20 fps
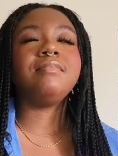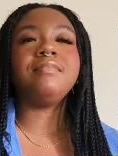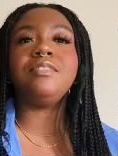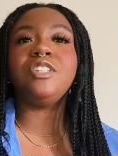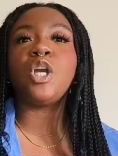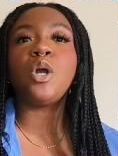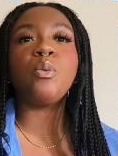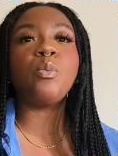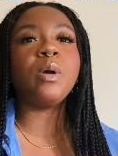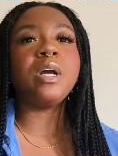
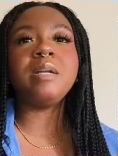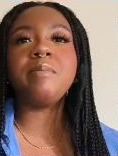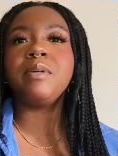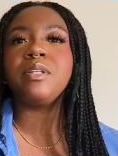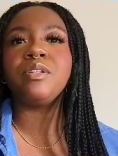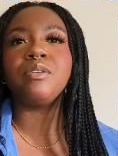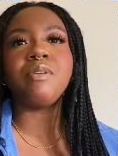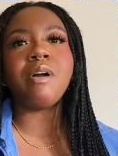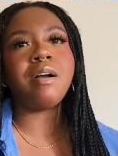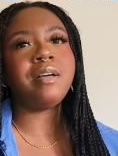You're worried about
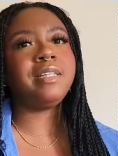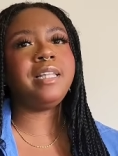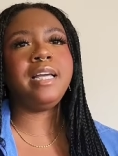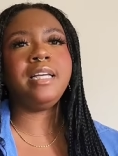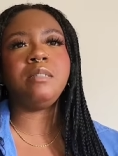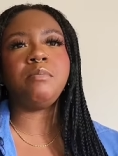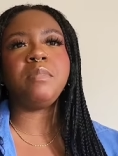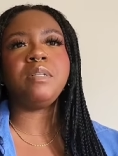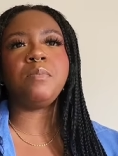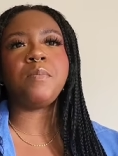the wrong
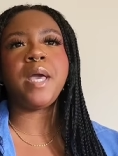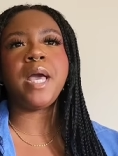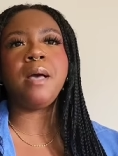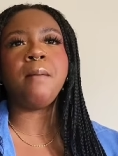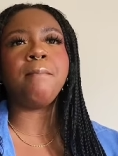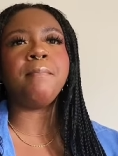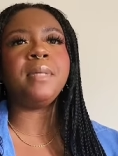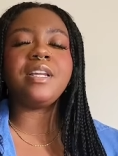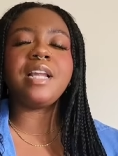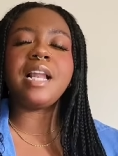things, Miss
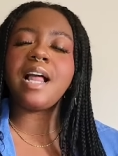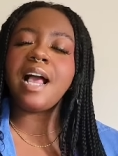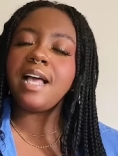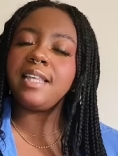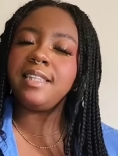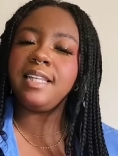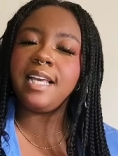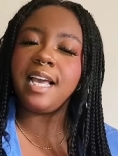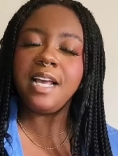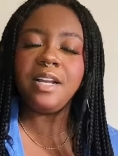Ma'am. At
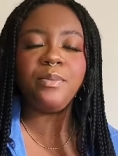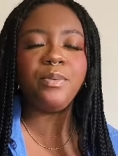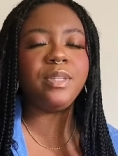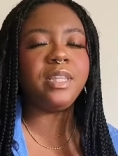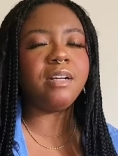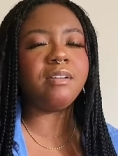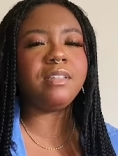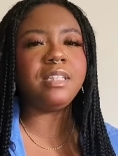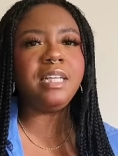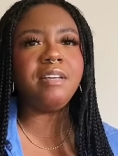the end, when
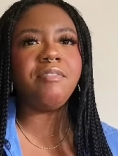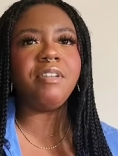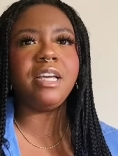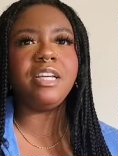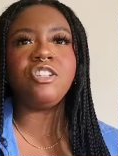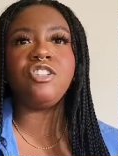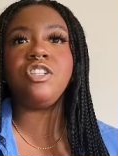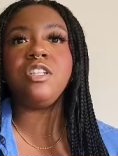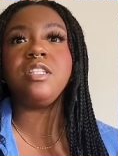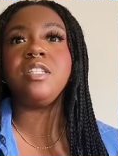they're leaving,
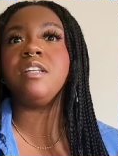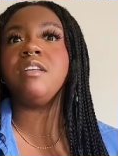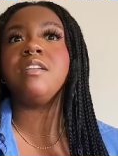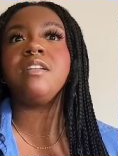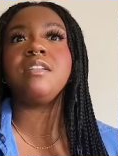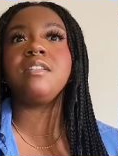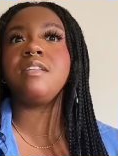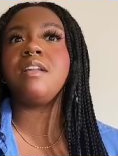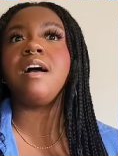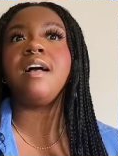she still
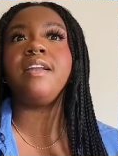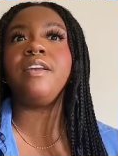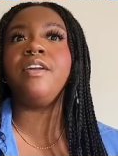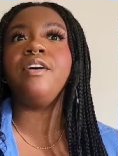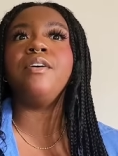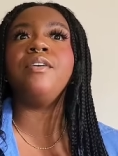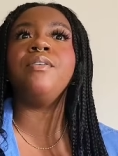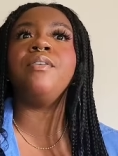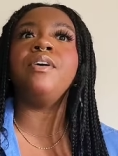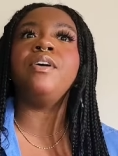does not
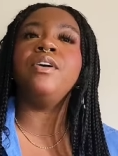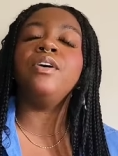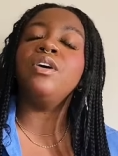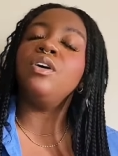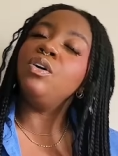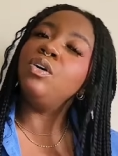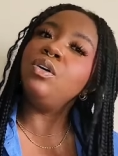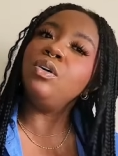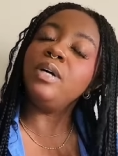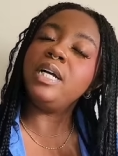know
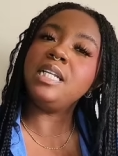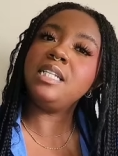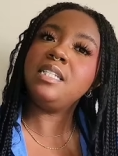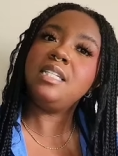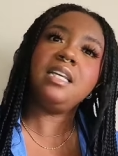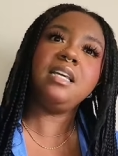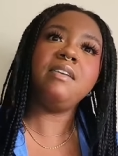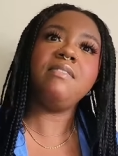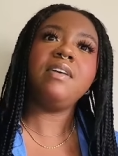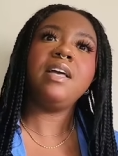who is
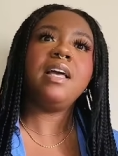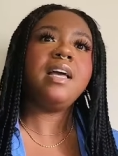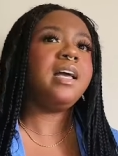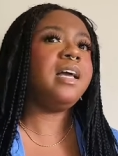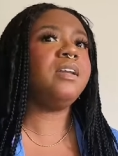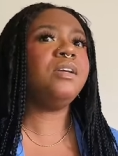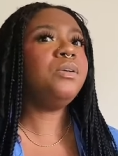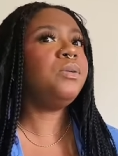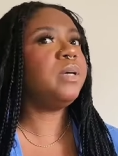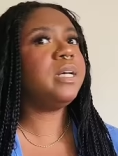Nev
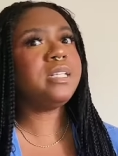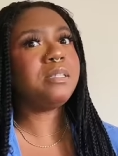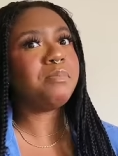and who is